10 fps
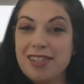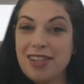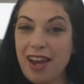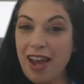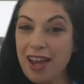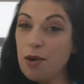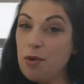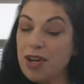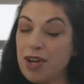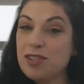Today,
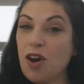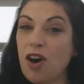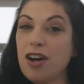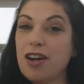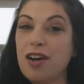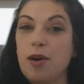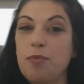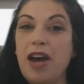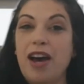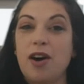I want to talk
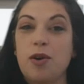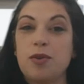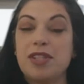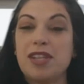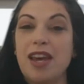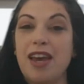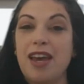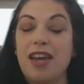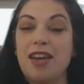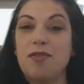about
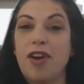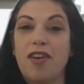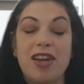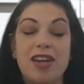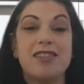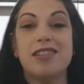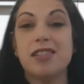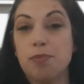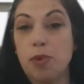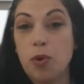a very
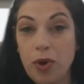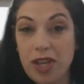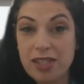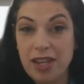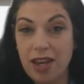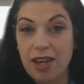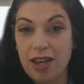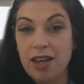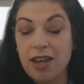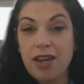
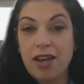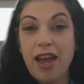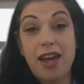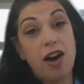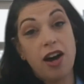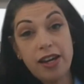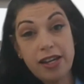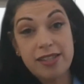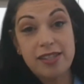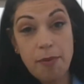disappointing and
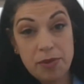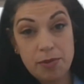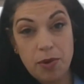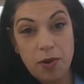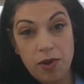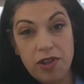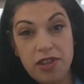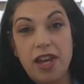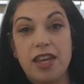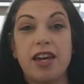unacceptable
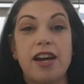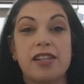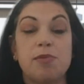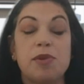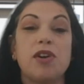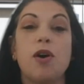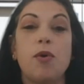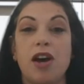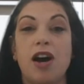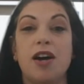thing that has been
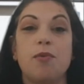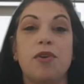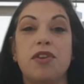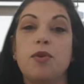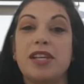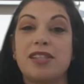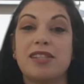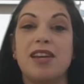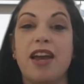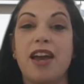going on with
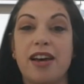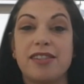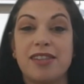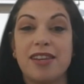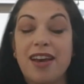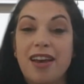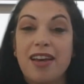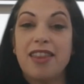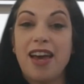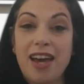USCIS.
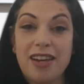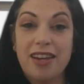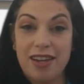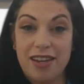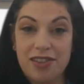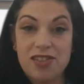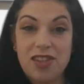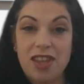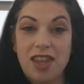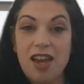That
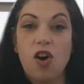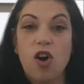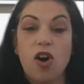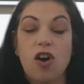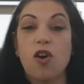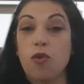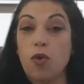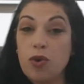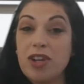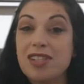is, they are
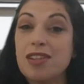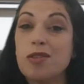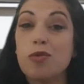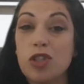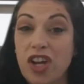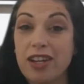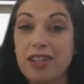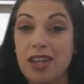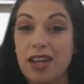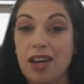erroneously
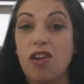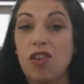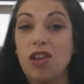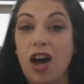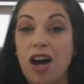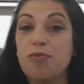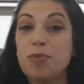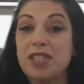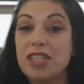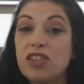rejecting a lot
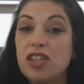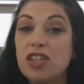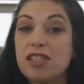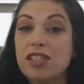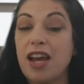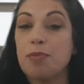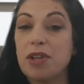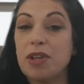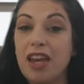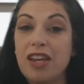of petitions and
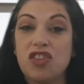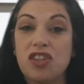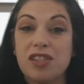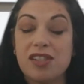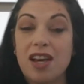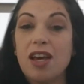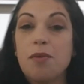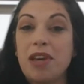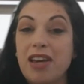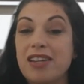applications
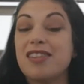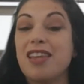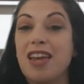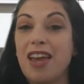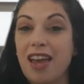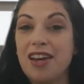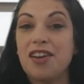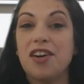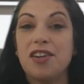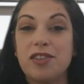because they
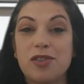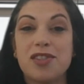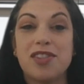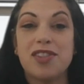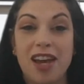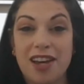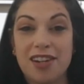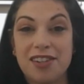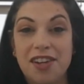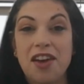can't
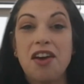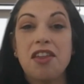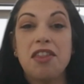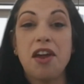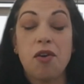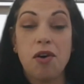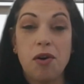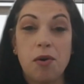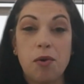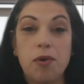understand their
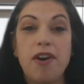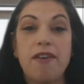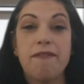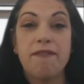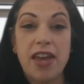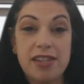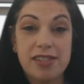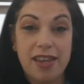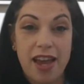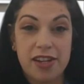own
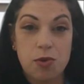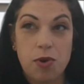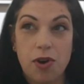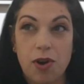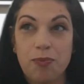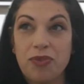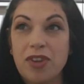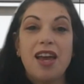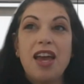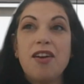fee schedule.
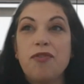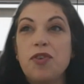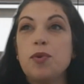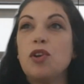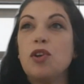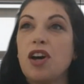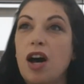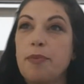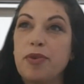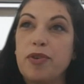If you look
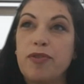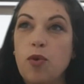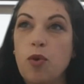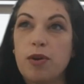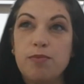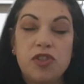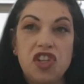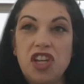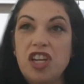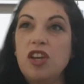up Form
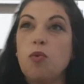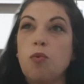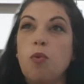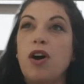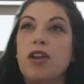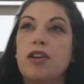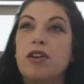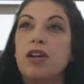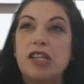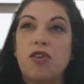
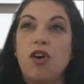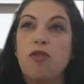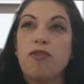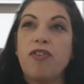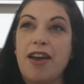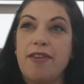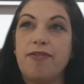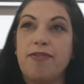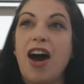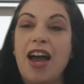
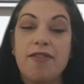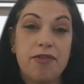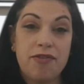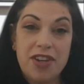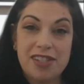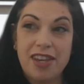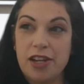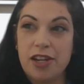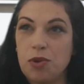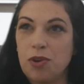G1055 fee
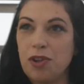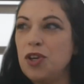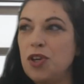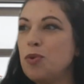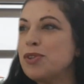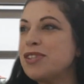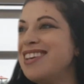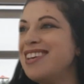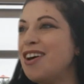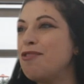schedule, you will
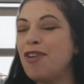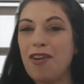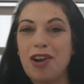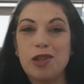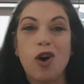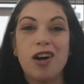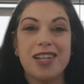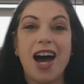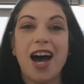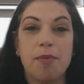see a very long
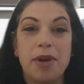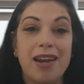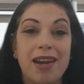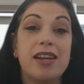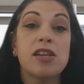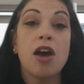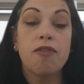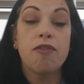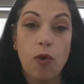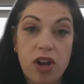document. It is
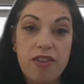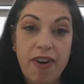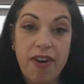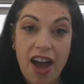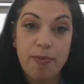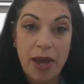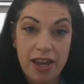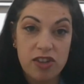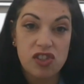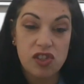45
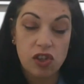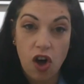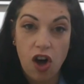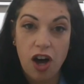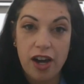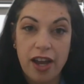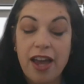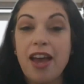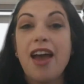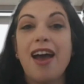pages long
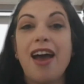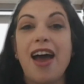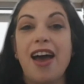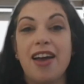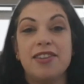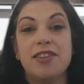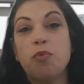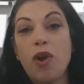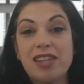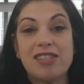and
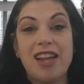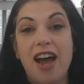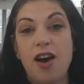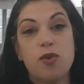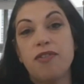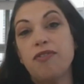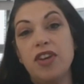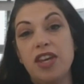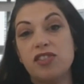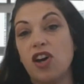breaks down the
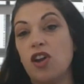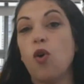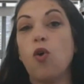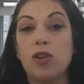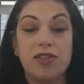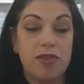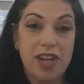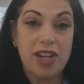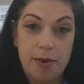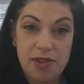fees on all
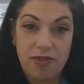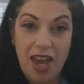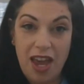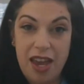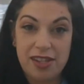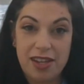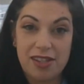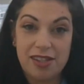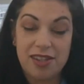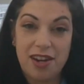different types of
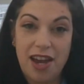cases.